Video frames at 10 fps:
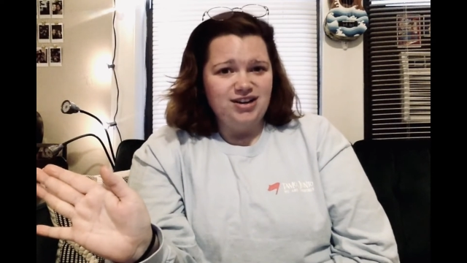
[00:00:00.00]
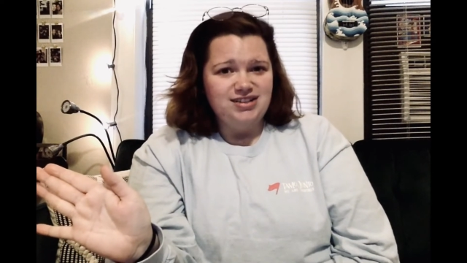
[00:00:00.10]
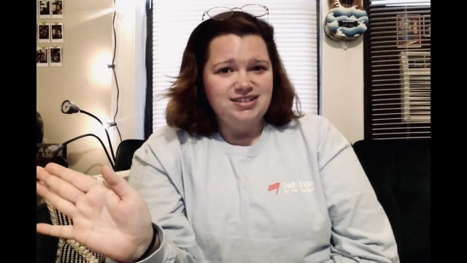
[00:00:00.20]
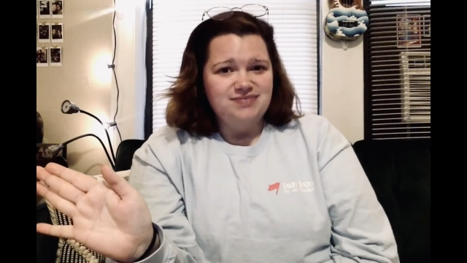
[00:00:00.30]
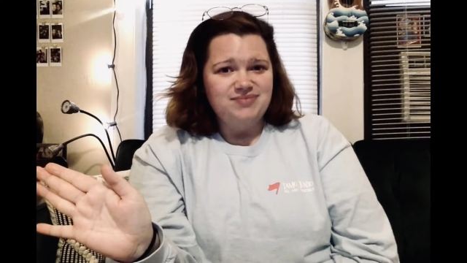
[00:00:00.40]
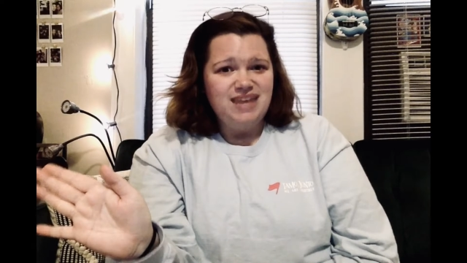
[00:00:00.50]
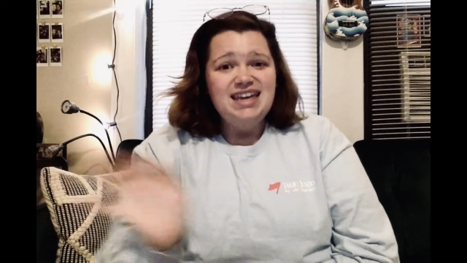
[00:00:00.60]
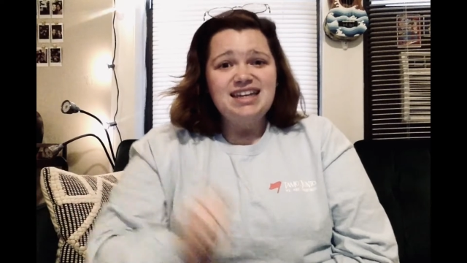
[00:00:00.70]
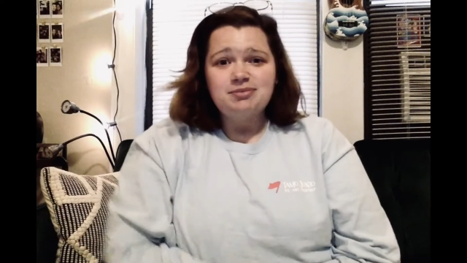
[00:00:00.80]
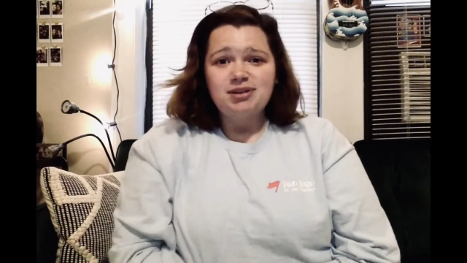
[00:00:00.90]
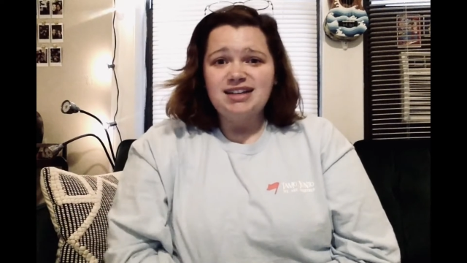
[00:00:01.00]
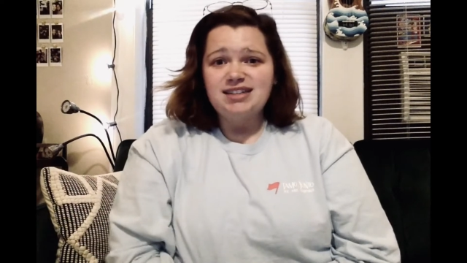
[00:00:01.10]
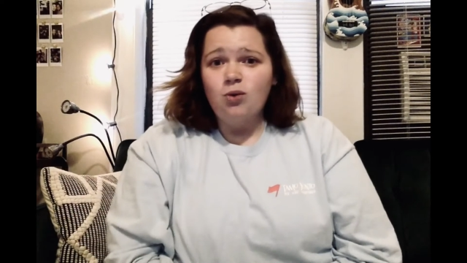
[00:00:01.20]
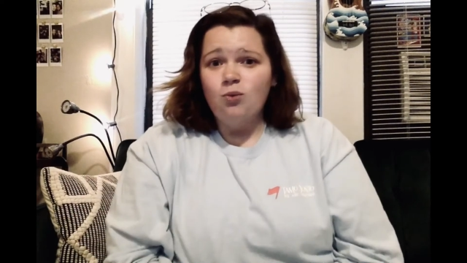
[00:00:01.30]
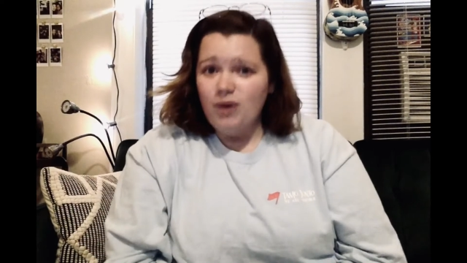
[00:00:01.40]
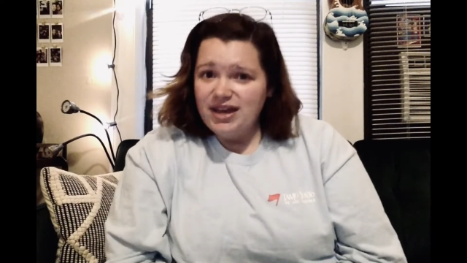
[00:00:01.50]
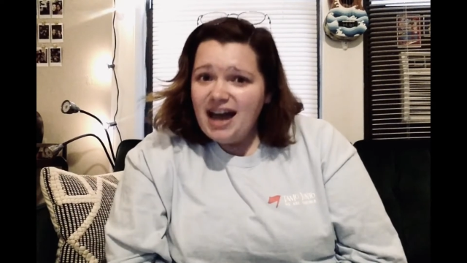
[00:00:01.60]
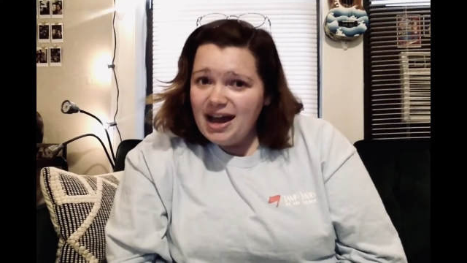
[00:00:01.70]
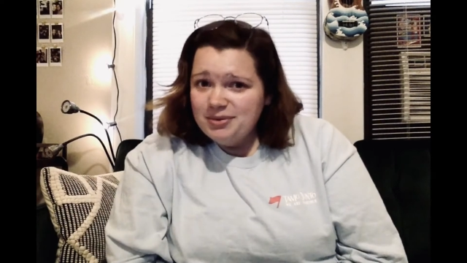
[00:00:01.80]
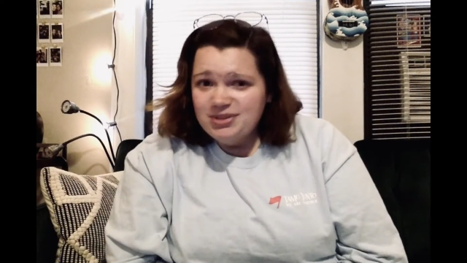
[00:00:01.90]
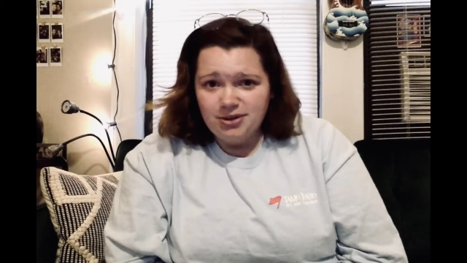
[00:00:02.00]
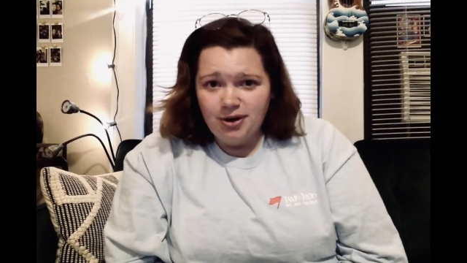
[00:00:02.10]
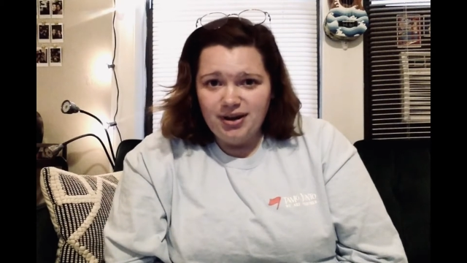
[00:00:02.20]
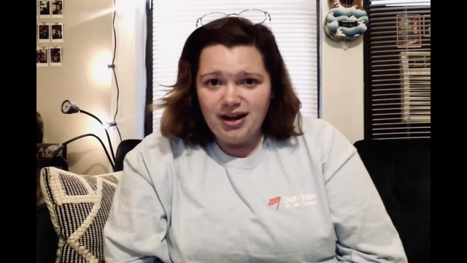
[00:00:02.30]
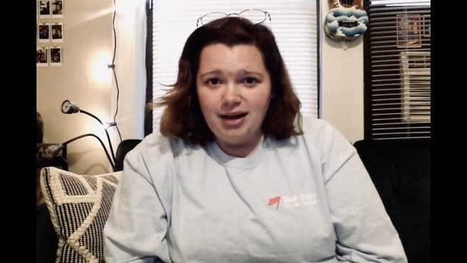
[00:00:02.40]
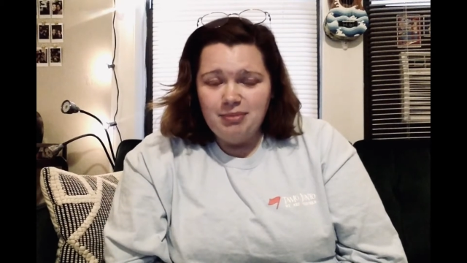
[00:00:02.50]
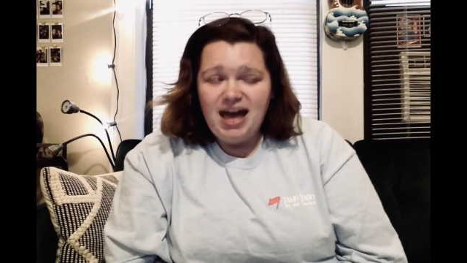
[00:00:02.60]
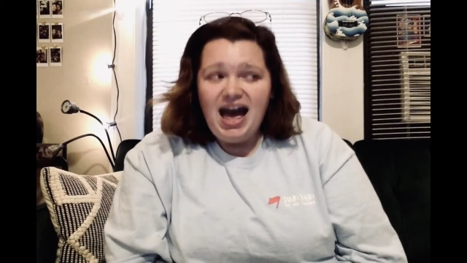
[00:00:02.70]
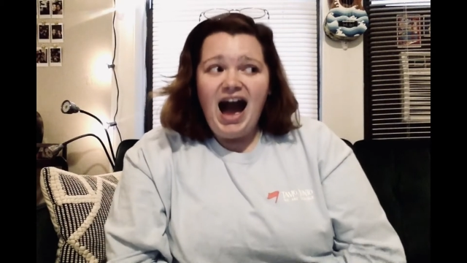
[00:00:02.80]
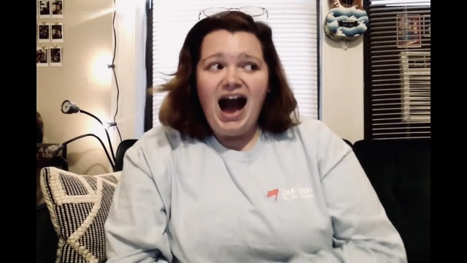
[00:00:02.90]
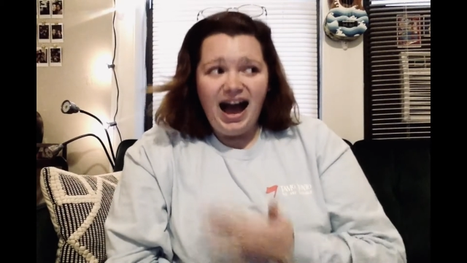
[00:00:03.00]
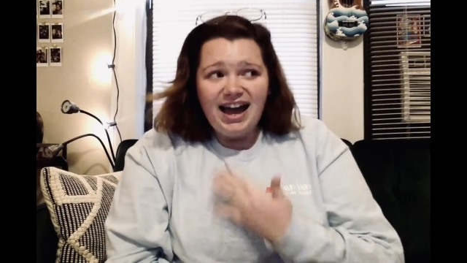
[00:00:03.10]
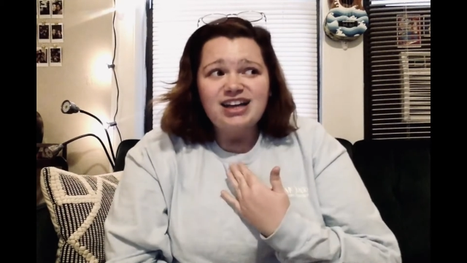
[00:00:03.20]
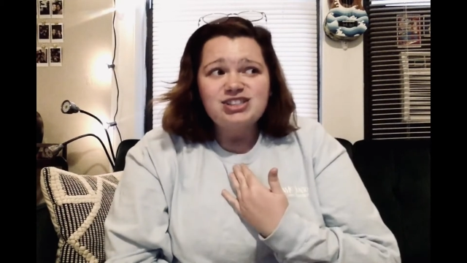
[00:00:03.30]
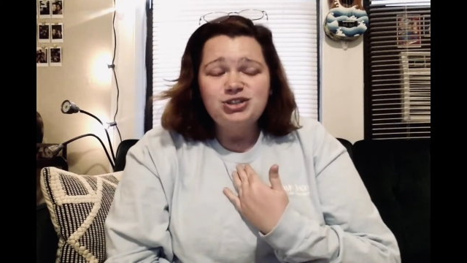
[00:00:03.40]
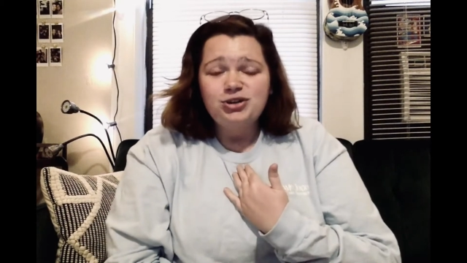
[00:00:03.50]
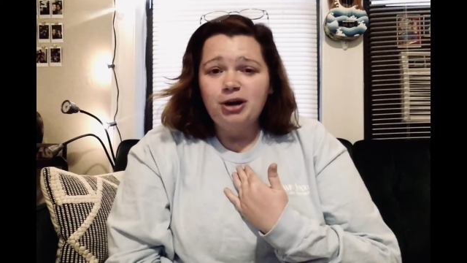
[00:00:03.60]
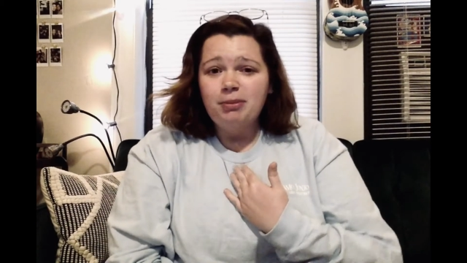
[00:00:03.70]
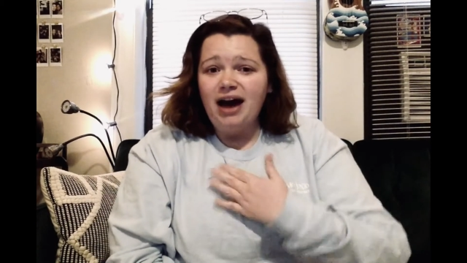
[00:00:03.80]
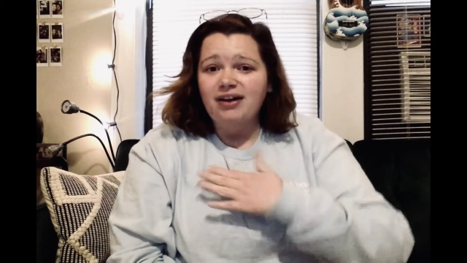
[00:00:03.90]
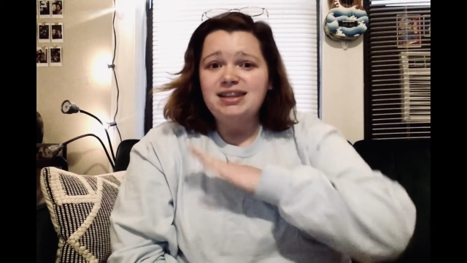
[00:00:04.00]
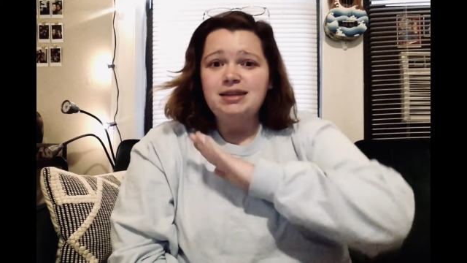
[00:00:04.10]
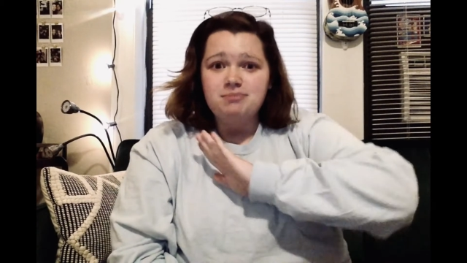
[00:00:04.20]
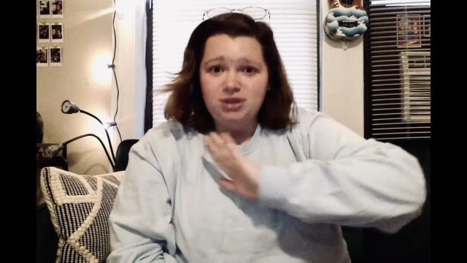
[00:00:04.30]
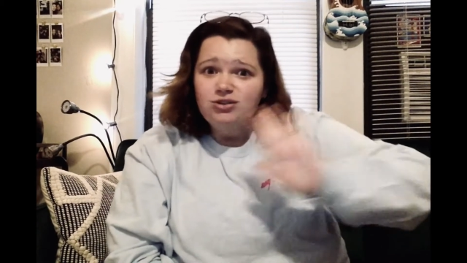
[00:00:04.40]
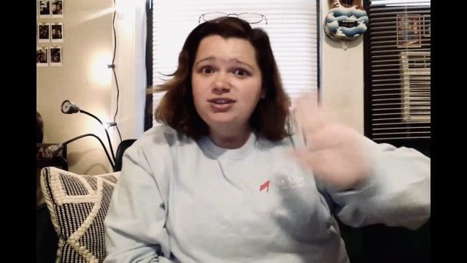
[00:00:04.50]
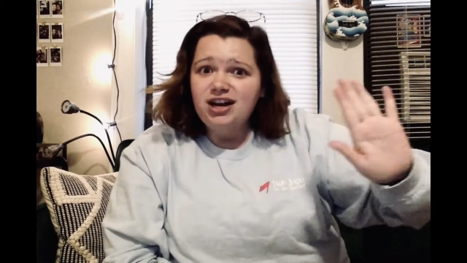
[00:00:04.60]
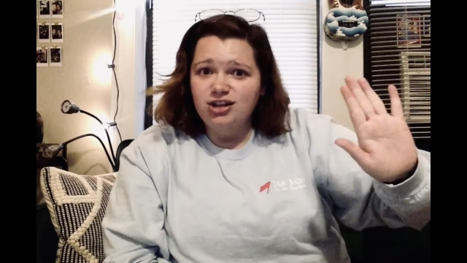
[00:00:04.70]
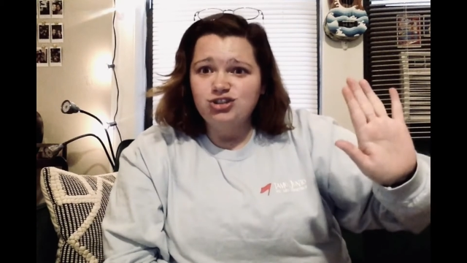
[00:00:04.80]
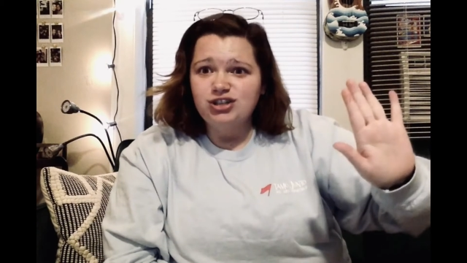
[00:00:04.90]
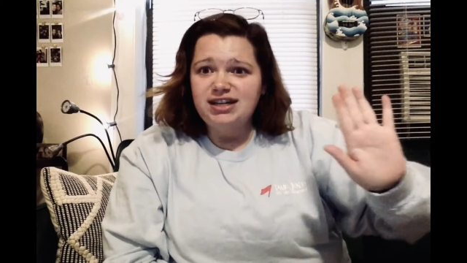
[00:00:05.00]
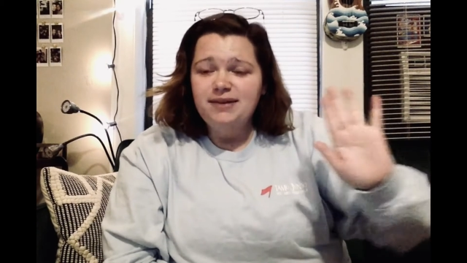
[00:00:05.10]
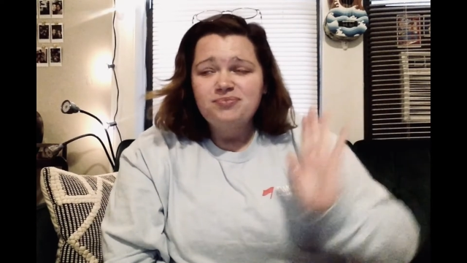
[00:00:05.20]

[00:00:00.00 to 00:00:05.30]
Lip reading: It's because when I was growing up, I actually grew up out in the middle of the country.